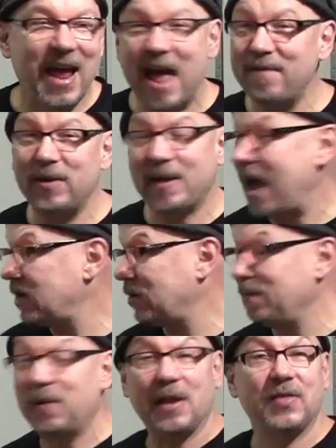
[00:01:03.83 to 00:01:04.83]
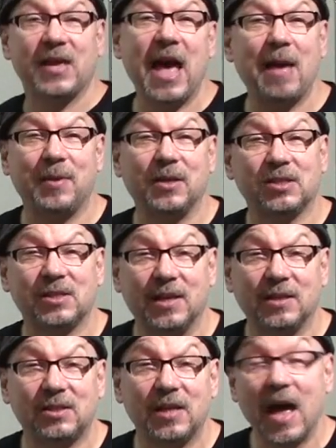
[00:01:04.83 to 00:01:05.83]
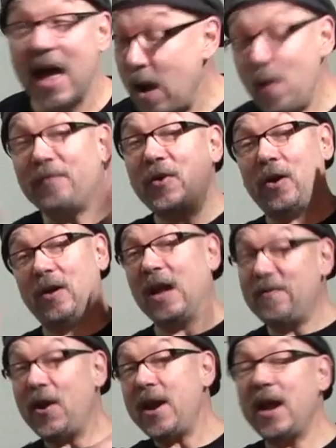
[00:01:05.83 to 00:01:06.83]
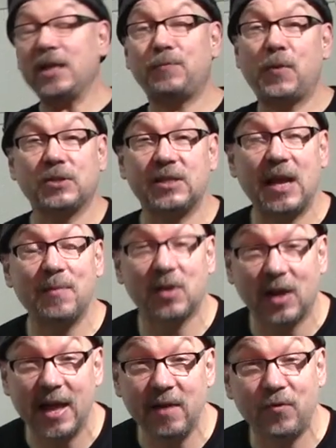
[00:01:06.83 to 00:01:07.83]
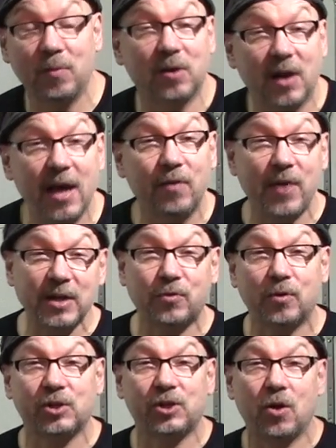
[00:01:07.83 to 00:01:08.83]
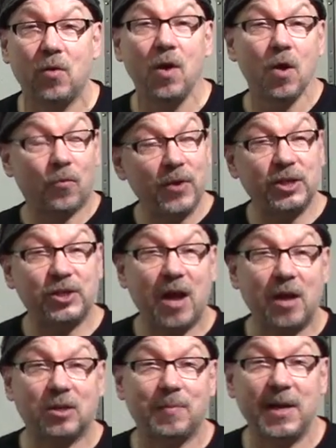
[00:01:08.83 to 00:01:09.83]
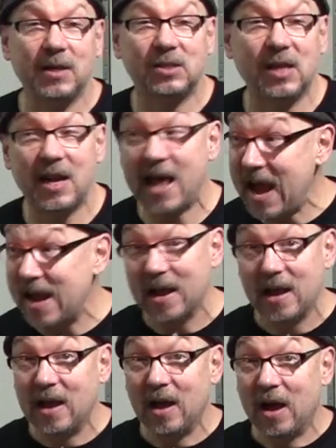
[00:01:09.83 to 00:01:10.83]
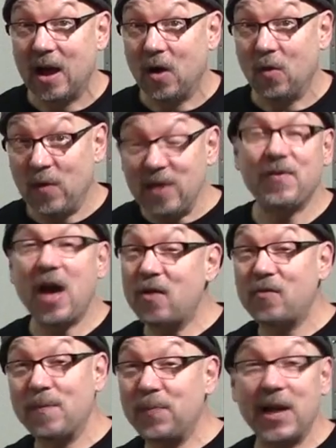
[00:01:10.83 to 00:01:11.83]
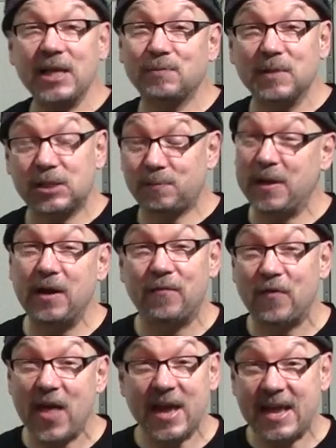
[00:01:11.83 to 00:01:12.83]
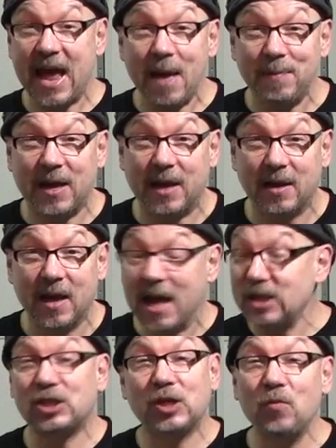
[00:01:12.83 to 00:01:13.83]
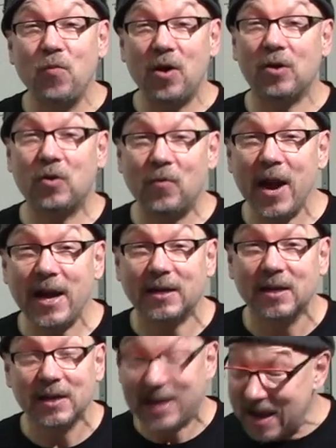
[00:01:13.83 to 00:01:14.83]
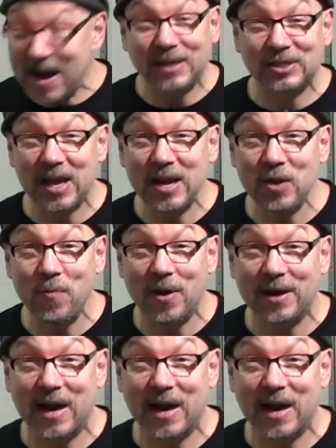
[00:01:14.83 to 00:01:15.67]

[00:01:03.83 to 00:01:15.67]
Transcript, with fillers: I haven't actually played the cabinet since. However, a very nice person named Glen from Glen Retro Show reached out to me and said, hey, we've got a replacement spinner for that cabinet. It should work great. Can I send you one?